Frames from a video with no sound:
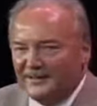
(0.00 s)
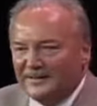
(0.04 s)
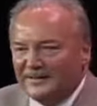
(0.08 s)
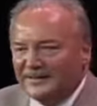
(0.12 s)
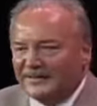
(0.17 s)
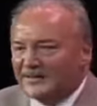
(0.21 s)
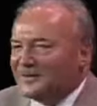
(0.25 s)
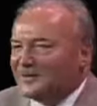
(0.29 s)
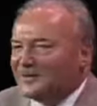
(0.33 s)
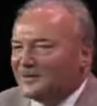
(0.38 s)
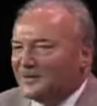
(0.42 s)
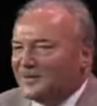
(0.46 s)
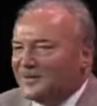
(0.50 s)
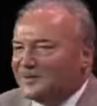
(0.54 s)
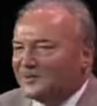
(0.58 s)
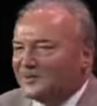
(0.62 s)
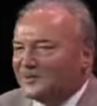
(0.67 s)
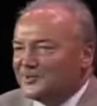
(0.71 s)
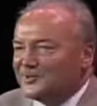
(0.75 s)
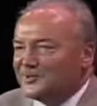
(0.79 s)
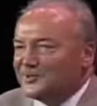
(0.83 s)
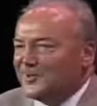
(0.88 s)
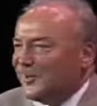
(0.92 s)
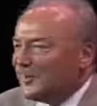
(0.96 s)
The
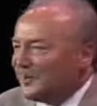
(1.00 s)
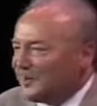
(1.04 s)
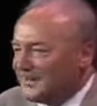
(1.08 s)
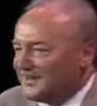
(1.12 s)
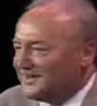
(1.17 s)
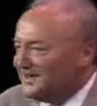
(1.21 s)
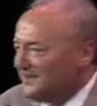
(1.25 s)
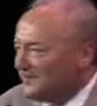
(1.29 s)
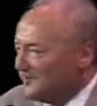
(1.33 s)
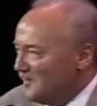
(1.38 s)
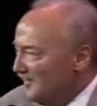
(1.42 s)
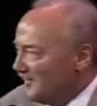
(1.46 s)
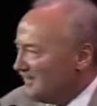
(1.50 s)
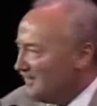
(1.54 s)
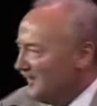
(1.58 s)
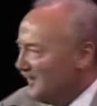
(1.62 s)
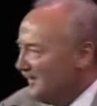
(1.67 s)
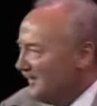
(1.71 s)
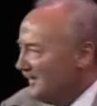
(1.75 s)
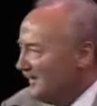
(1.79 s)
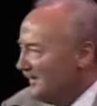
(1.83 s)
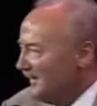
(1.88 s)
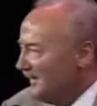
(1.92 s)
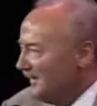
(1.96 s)
situation's not getting better
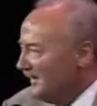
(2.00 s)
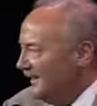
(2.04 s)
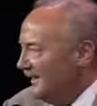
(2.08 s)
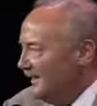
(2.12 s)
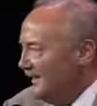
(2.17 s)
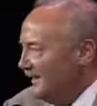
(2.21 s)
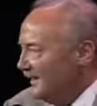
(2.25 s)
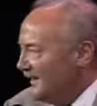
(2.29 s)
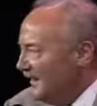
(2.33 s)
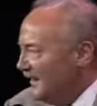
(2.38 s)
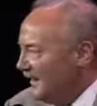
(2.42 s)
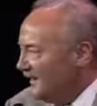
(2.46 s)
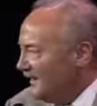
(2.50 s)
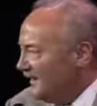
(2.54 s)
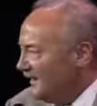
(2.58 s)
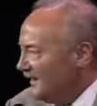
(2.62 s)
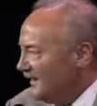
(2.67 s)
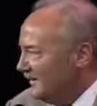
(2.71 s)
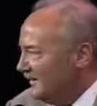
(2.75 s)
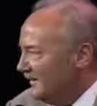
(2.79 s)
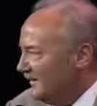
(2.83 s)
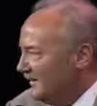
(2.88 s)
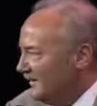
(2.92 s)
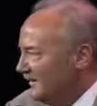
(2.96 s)
in Iraq.
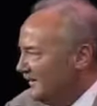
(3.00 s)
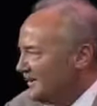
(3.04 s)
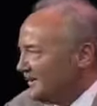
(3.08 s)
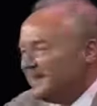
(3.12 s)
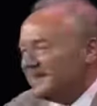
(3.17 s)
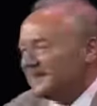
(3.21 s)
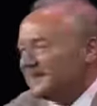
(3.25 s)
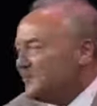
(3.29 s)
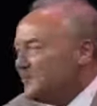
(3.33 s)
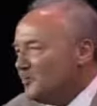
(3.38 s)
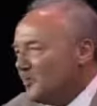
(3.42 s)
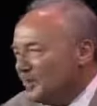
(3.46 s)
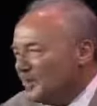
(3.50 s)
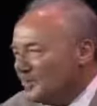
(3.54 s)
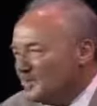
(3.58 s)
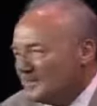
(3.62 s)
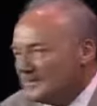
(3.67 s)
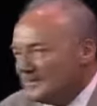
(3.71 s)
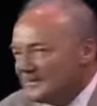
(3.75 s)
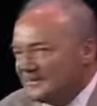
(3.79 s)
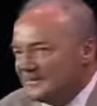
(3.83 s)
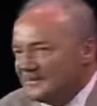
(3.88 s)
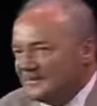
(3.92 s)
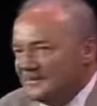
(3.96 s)
It's getting
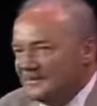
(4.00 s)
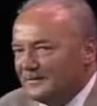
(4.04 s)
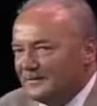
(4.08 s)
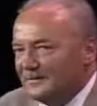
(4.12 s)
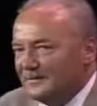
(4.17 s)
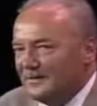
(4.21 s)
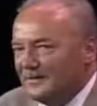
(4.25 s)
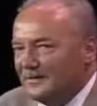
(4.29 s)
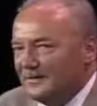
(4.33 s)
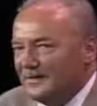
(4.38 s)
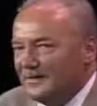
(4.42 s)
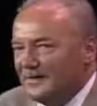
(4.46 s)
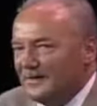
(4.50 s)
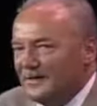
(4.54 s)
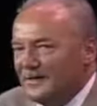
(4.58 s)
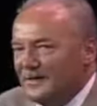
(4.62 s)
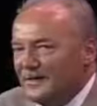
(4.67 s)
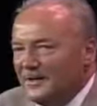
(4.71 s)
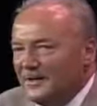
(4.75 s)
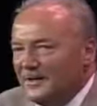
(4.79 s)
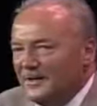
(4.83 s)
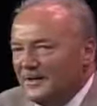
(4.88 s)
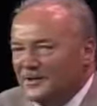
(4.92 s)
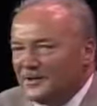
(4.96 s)
worse.
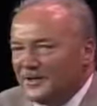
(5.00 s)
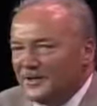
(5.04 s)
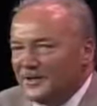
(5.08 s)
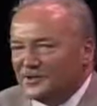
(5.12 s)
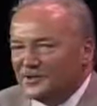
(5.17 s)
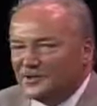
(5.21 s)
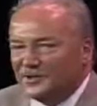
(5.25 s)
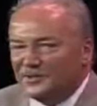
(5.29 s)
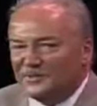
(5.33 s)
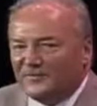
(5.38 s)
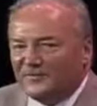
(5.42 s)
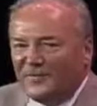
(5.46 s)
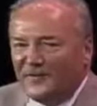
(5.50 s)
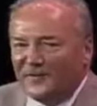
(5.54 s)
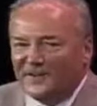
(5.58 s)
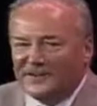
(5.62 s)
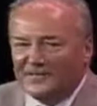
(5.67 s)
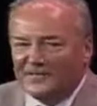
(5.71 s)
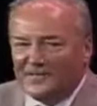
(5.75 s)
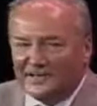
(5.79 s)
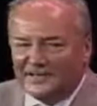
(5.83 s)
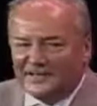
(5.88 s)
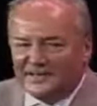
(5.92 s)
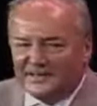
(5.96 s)
Religious
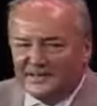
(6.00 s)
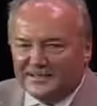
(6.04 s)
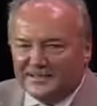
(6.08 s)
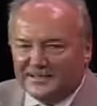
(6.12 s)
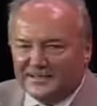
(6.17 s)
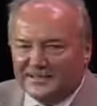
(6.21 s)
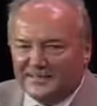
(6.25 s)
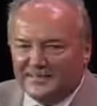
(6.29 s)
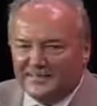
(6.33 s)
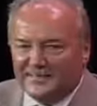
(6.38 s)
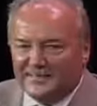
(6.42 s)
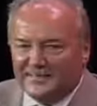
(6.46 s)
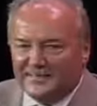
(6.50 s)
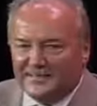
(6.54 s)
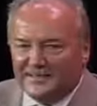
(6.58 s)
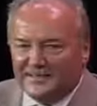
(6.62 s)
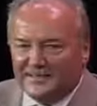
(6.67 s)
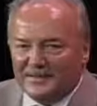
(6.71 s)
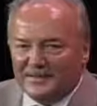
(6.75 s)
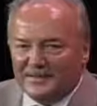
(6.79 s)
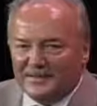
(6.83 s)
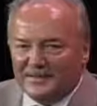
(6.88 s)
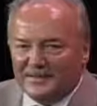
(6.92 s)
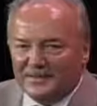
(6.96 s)
fundamentalism,
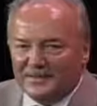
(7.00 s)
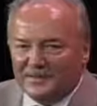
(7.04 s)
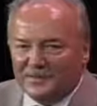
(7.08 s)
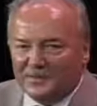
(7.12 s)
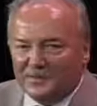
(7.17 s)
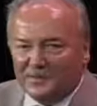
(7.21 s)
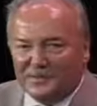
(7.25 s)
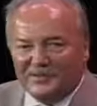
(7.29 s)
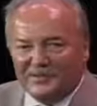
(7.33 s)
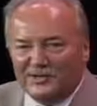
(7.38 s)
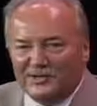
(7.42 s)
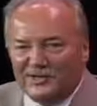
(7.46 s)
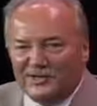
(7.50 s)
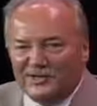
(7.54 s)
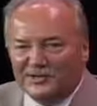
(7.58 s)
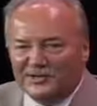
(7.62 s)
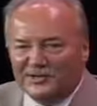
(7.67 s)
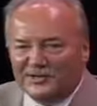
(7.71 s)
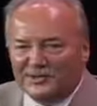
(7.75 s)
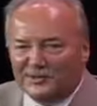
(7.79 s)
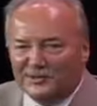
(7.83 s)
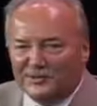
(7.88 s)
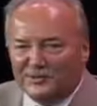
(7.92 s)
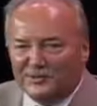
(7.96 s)
to which he
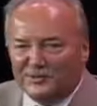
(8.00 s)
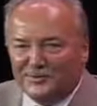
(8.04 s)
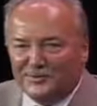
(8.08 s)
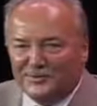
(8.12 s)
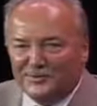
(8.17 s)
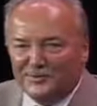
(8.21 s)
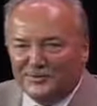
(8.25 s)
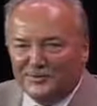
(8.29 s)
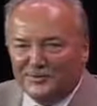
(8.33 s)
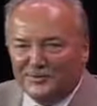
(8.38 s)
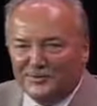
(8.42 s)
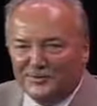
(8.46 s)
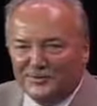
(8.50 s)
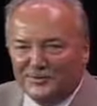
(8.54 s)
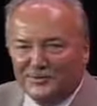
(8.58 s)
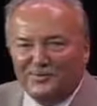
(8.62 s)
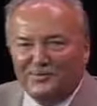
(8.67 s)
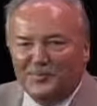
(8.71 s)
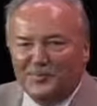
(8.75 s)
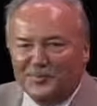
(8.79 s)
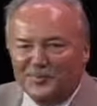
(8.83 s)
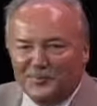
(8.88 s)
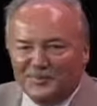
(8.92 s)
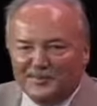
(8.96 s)
is so
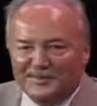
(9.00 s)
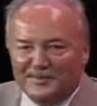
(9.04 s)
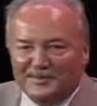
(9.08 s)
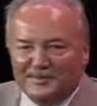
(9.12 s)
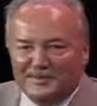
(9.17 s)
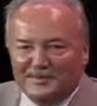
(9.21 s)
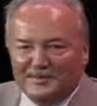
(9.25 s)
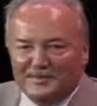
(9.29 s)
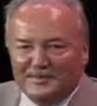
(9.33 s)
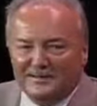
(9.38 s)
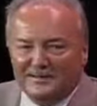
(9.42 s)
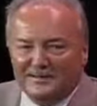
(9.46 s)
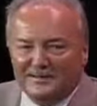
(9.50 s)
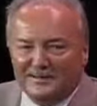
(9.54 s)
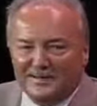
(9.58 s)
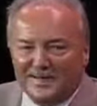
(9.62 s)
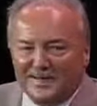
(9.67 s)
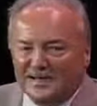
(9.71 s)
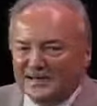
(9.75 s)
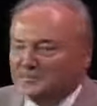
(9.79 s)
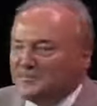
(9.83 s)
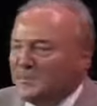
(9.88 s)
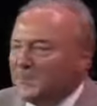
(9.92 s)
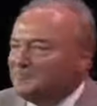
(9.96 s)
opposed,
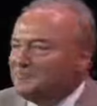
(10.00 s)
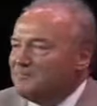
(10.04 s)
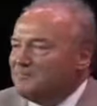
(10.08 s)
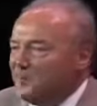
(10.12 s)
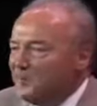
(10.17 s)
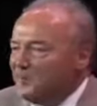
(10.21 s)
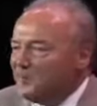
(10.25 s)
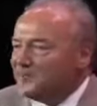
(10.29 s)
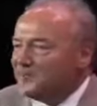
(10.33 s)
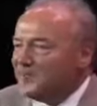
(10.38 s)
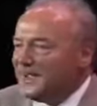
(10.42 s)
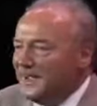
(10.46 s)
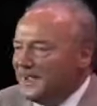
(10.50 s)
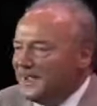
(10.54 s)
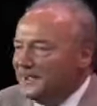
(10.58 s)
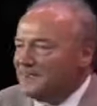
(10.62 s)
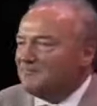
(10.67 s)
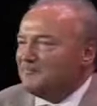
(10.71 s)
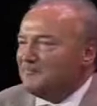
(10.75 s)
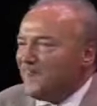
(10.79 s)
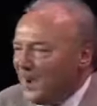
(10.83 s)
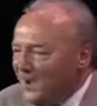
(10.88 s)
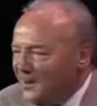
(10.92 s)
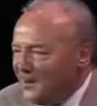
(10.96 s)
has been put
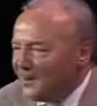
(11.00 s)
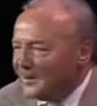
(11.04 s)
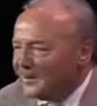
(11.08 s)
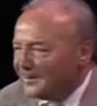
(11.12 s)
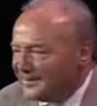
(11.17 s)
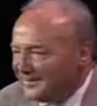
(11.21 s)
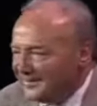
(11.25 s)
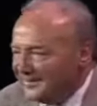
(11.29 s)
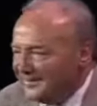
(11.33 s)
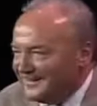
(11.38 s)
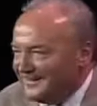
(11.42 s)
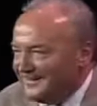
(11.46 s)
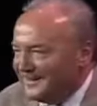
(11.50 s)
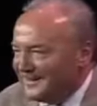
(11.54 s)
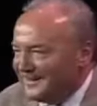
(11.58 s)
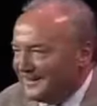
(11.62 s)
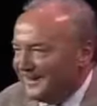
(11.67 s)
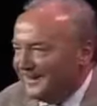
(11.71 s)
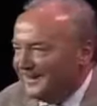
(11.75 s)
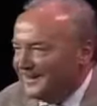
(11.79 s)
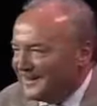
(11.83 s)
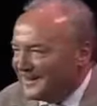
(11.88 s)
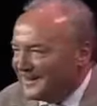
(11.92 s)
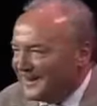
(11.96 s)
in power
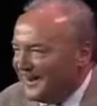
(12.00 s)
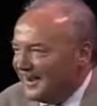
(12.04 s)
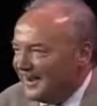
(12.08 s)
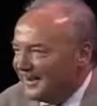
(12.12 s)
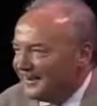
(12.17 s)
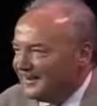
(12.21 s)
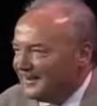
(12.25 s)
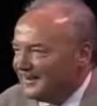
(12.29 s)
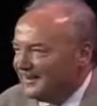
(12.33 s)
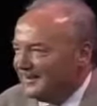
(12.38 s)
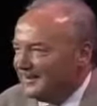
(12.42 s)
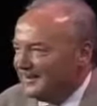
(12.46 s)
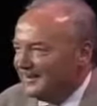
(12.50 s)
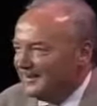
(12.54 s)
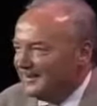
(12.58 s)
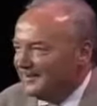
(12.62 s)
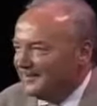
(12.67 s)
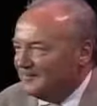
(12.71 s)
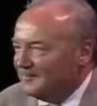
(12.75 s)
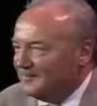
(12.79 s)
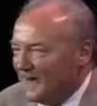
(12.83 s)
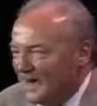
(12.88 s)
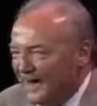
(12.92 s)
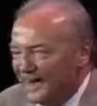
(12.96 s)
in Iraq
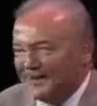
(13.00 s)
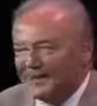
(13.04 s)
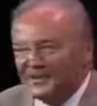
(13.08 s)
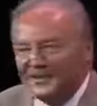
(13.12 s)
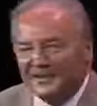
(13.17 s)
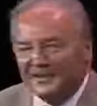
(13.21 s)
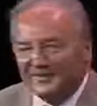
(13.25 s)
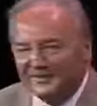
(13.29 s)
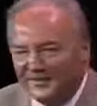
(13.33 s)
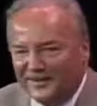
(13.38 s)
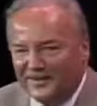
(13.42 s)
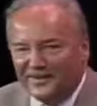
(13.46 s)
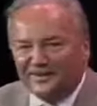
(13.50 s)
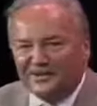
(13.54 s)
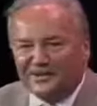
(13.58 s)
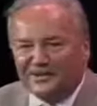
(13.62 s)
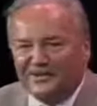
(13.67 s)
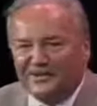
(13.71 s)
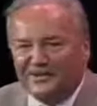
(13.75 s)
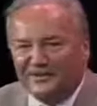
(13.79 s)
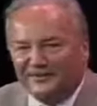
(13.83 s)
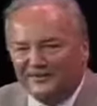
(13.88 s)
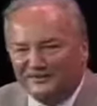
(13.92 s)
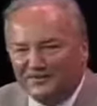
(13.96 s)
by the
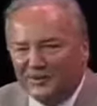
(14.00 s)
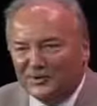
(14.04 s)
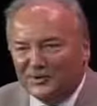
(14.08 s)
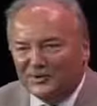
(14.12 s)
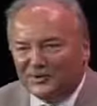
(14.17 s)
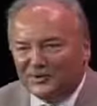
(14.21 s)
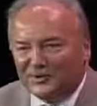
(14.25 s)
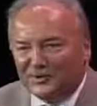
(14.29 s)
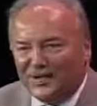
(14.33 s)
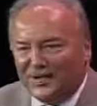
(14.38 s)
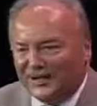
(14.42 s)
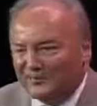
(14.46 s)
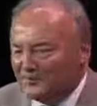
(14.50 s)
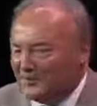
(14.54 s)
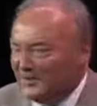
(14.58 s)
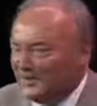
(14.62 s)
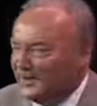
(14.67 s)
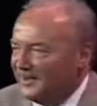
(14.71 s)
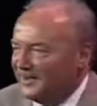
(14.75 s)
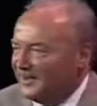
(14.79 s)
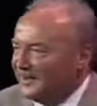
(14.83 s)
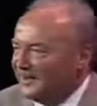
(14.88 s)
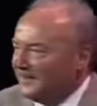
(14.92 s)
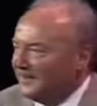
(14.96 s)
invasion of Bush and
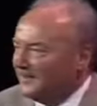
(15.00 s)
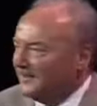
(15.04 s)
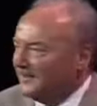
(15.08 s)
Blair.